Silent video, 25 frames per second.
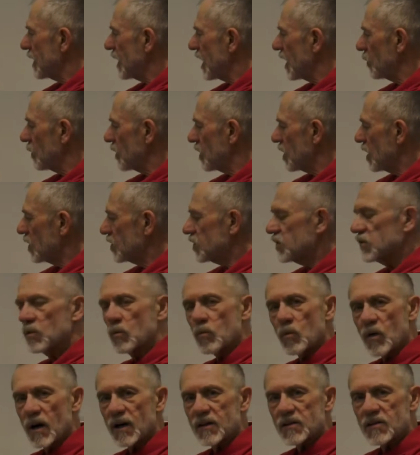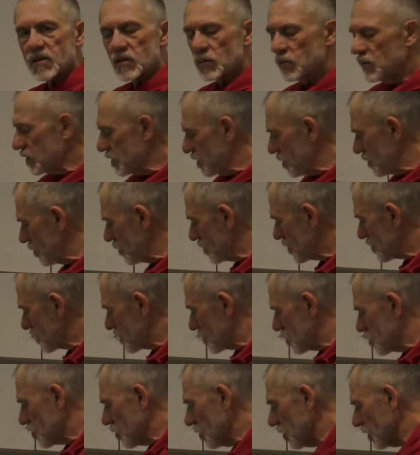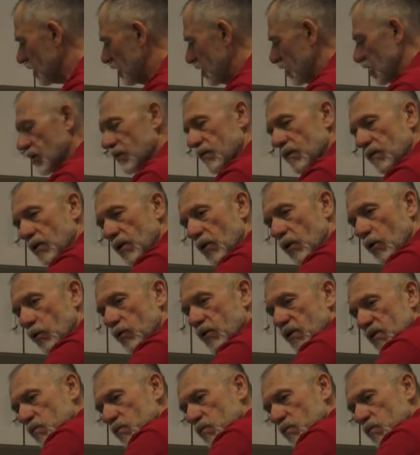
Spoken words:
And we also want to reduce jerking of the load,